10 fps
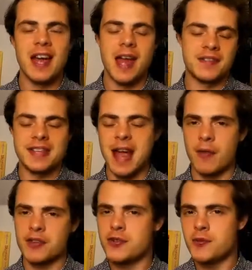and see how
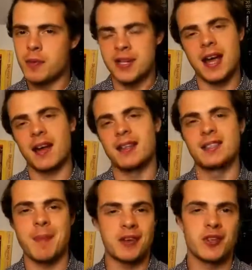the two protagonists
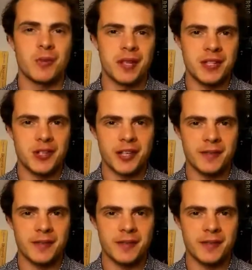match up with each other.